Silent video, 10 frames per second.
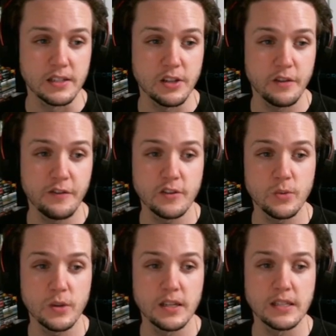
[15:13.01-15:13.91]
the first
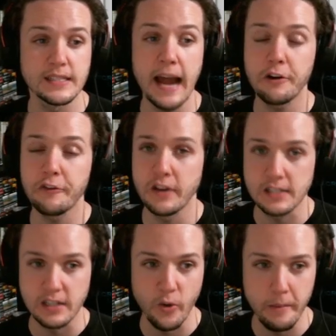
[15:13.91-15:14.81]
one is sacrifice
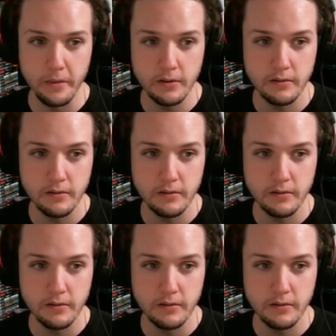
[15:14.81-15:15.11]
an equipment.